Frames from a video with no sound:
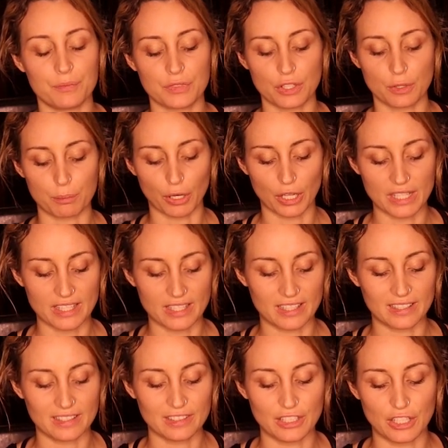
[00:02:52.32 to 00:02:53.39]
your
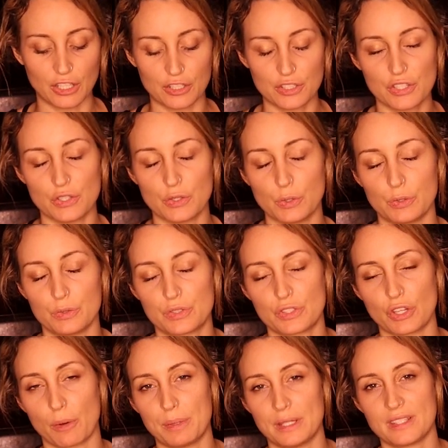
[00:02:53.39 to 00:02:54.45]
body, to
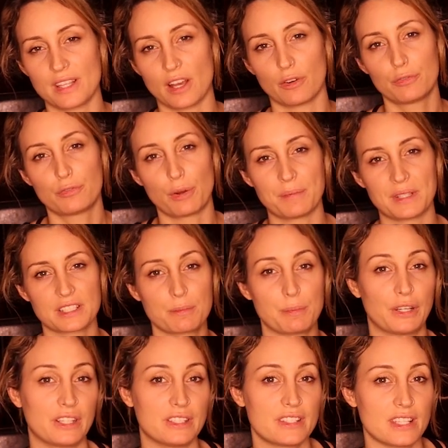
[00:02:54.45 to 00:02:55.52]
stop itself from
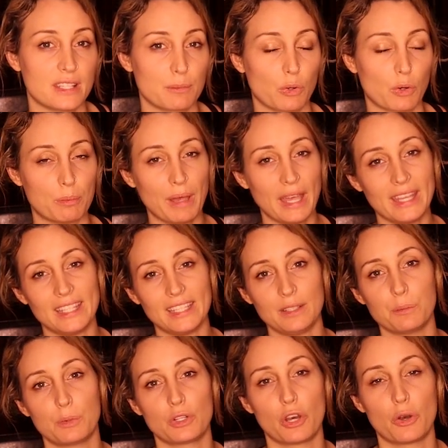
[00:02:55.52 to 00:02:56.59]
experiencing more
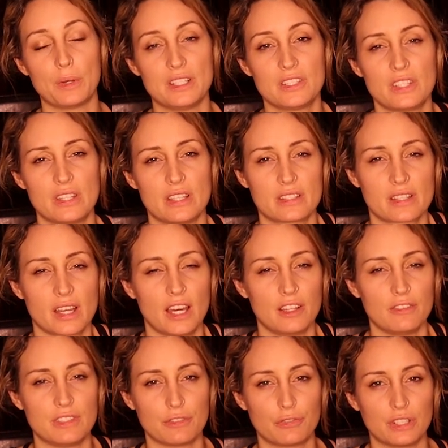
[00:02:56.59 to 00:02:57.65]
pain, will go into this kind
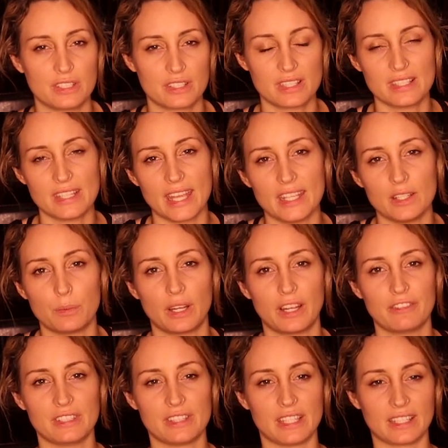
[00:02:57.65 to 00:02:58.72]
of different state where
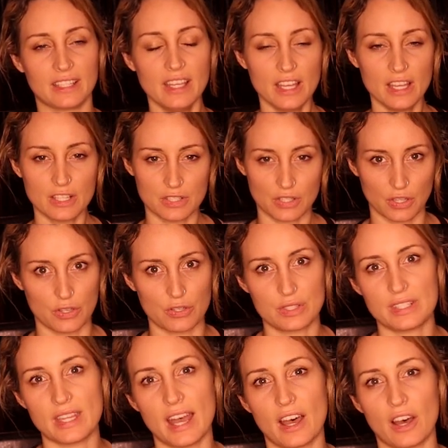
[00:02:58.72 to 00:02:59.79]
everything slows
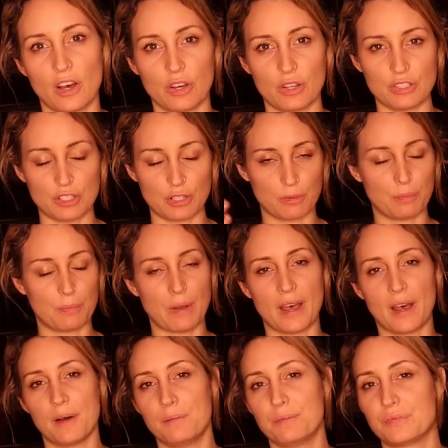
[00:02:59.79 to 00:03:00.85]
down.
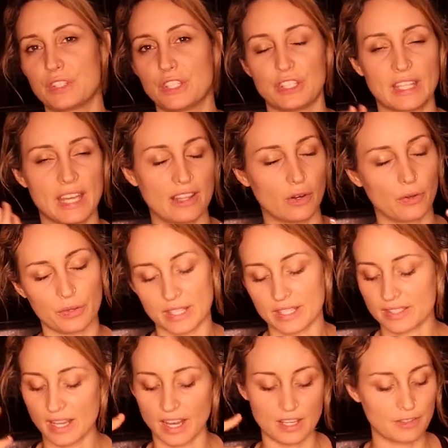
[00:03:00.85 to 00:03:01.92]
You get all
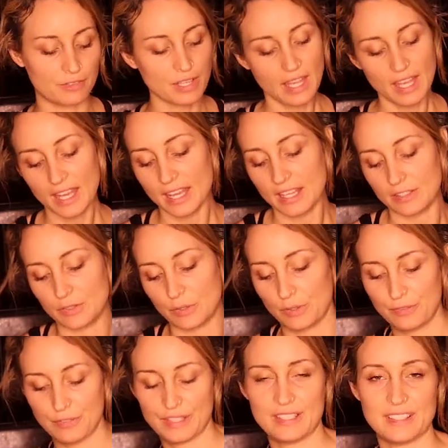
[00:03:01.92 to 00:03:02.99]
these kind of
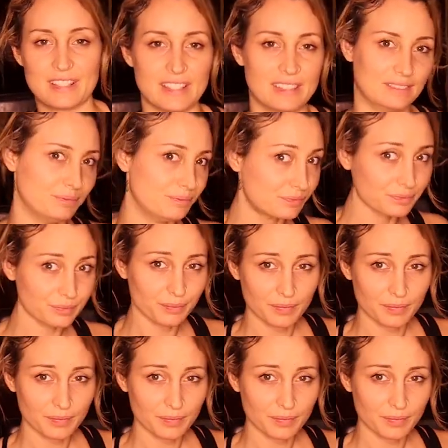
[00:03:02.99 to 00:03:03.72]
endorphins and